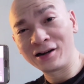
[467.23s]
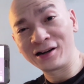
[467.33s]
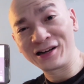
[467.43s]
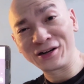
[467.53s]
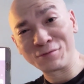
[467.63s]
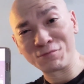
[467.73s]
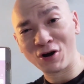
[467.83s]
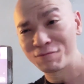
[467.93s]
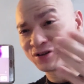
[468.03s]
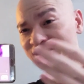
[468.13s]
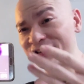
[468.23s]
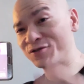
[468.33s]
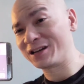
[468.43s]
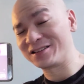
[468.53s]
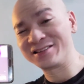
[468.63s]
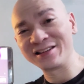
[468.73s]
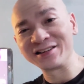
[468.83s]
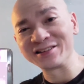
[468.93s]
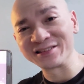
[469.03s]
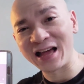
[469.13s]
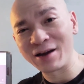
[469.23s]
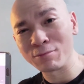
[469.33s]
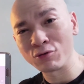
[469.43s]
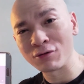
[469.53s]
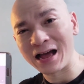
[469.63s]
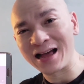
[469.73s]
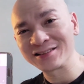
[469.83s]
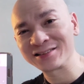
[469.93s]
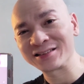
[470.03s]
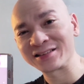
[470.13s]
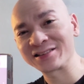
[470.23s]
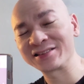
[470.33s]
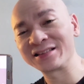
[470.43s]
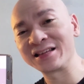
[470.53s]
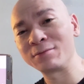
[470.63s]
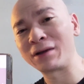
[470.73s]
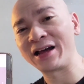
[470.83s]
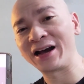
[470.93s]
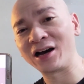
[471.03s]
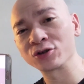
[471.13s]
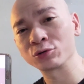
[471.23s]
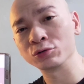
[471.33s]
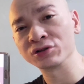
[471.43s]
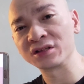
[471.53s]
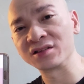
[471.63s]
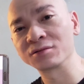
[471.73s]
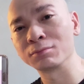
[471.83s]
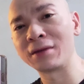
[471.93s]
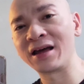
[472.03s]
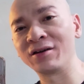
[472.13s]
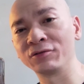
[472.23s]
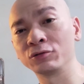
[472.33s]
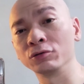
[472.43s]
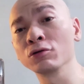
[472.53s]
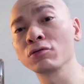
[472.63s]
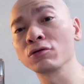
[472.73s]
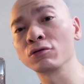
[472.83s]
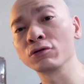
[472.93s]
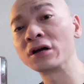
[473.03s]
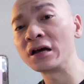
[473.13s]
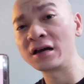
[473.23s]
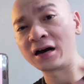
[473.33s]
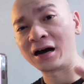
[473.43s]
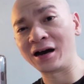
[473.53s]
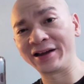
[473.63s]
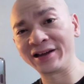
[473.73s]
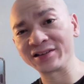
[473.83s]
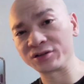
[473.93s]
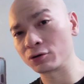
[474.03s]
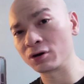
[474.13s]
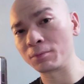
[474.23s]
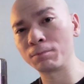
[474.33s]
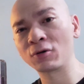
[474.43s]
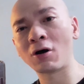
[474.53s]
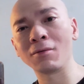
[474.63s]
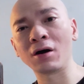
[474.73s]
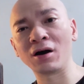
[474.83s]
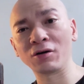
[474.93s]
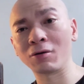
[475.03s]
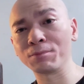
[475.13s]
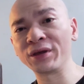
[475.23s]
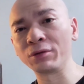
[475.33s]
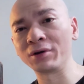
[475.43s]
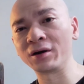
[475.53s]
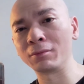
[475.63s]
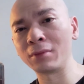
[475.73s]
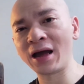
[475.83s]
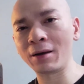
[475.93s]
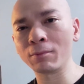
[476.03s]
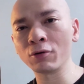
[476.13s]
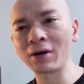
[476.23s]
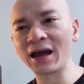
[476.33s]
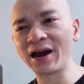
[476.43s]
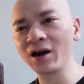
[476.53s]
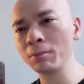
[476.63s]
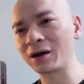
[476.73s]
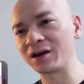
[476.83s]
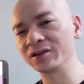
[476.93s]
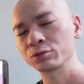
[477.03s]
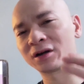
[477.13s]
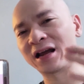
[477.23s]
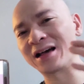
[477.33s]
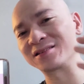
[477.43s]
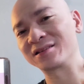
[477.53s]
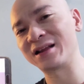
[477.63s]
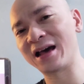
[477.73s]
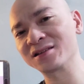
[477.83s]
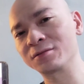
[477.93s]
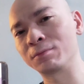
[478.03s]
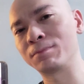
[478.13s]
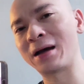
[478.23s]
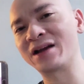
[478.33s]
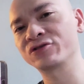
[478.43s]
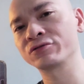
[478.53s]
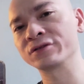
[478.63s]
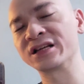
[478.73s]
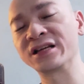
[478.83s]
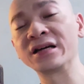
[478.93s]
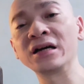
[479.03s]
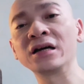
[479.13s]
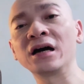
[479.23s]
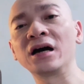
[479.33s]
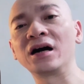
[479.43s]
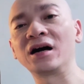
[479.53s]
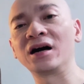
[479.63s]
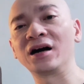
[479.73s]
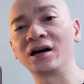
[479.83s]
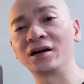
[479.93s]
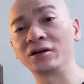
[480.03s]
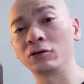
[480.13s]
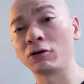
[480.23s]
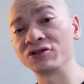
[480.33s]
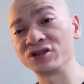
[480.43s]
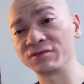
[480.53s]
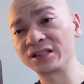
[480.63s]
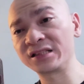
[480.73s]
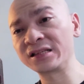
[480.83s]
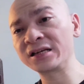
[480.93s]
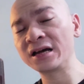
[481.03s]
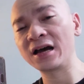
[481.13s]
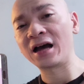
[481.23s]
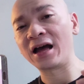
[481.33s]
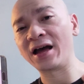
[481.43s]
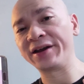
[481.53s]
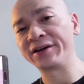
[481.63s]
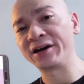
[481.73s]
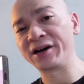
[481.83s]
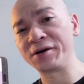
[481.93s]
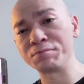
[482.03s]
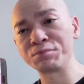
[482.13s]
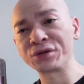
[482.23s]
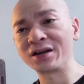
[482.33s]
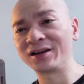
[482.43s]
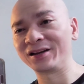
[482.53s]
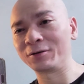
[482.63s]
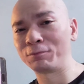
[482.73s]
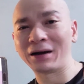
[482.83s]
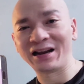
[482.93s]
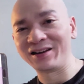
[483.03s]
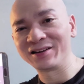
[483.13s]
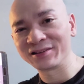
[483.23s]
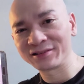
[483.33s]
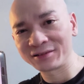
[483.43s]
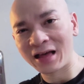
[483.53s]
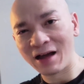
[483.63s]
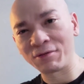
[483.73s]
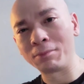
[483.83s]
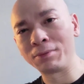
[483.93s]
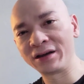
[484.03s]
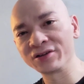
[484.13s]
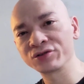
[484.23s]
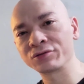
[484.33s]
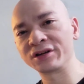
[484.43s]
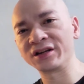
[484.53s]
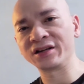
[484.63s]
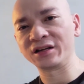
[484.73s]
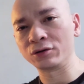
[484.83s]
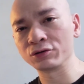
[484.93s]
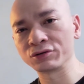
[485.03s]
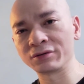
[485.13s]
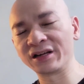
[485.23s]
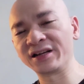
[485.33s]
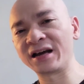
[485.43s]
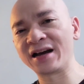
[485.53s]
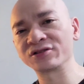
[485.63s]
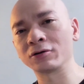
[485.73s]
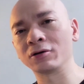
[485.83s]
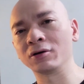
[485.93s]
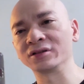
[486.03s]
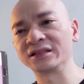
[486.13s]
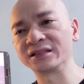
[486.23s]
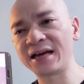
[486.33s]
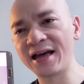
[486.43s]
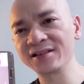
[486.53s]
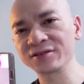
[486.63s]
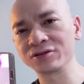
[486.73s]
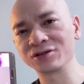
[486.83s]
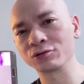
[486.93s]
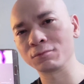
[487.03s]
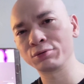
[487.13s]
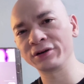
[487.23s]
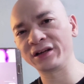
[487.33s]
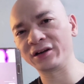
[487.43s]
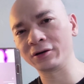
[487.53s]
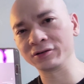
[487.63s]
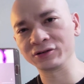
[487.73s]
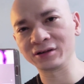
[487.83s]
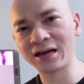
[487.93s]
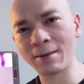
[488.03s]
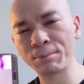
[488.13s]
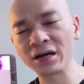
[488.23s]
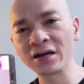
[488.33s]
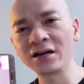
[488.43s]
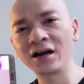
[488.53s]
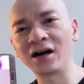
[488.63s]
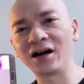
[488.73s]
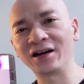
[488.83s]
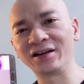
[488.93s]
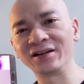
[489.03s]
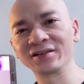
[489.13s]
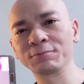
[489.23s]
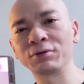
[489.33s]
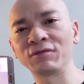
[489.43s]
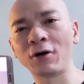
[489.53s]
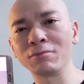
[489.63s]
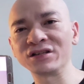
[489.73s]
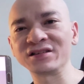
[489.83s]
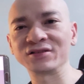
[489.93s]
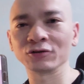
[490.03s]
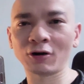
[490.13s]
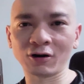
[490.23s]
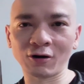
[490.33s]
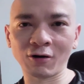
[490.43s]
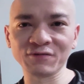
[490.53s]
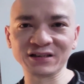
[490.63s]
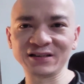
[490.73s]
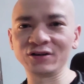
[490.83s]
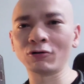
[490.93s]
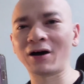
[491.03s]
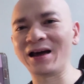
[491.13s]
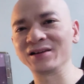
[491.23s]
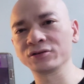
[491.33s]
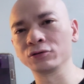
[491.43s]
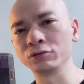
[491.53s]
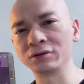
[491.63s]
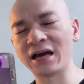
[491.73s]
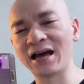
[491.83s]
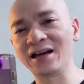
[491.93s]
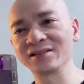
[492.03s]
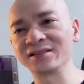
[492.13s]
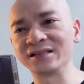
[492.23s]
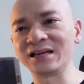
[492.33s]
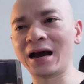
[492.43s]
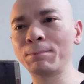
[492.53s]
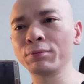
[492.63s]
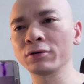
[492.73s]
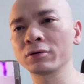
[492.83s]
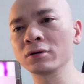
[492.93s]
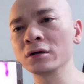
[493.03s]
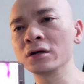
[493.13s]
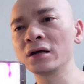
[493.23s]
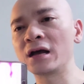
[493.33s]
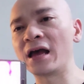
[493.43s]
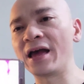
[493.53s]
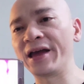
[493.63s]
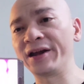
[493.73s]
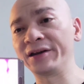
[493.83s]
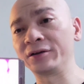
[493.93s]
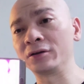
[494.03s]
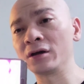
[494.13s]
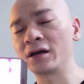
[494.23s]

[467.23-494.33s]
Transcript: obviously you can see the Zenbook S16 by Asus is meant to look good. I guess it's going to compete with a MacBook Air, but this one has less battery longevity, and but it does have a bigger screen. It looks really nice on the desk. Just don't put it on your lap. This performance is obviously not as good as the Apple, and